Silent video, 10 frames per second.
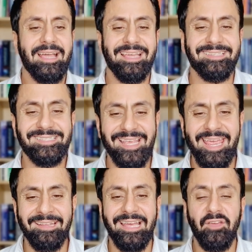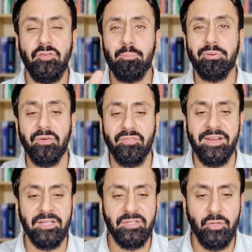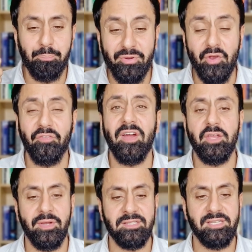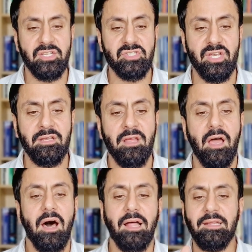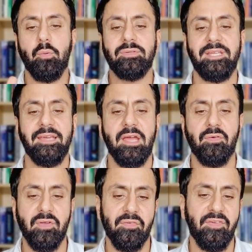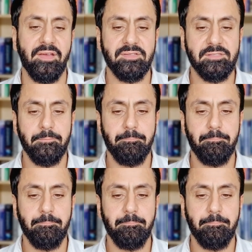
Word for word: is saying that if you purify, you purify your intention, Allah will take care of your affairs.